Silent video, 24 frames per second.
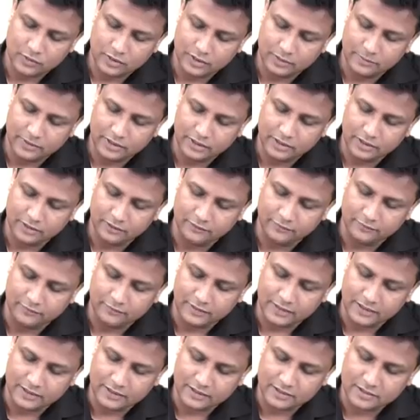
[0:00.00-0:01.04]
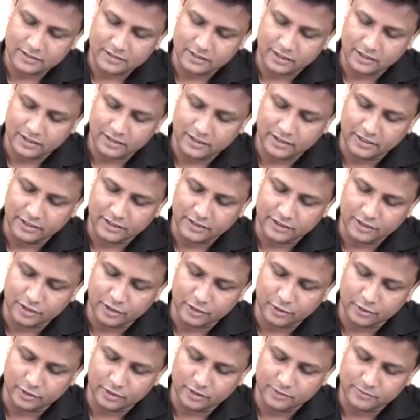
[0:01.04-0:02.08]
will be the flexor
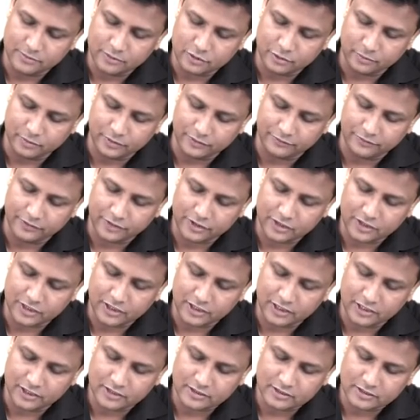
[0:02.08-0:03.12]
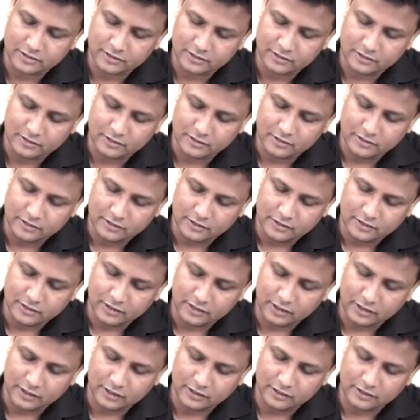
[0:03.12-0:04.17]
digitorum superficialis
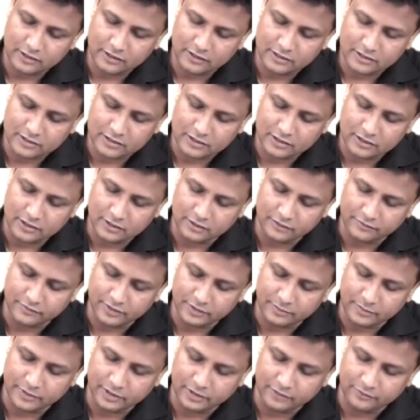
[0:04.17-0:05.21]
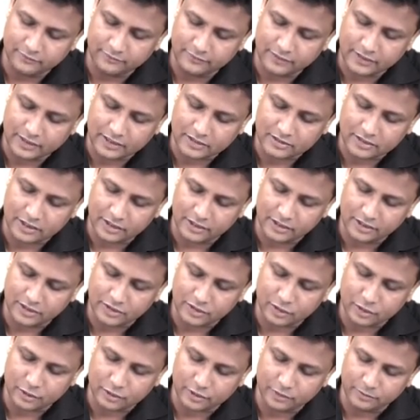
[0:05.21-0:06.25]
and this here will be the flexor
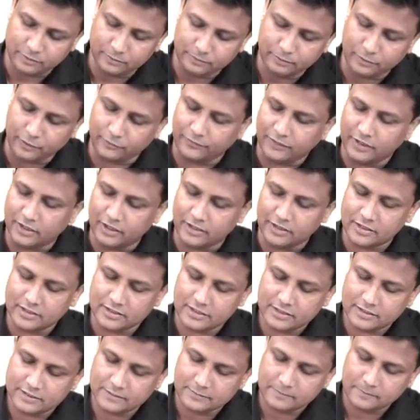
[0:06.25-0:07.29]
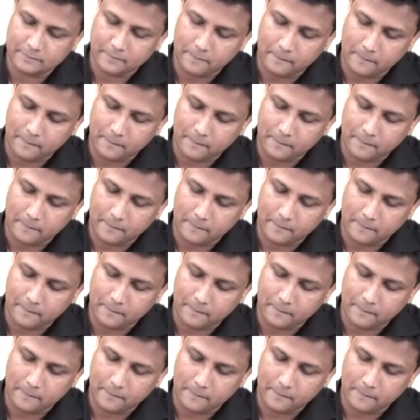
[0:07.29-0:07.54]
digitorum profundus.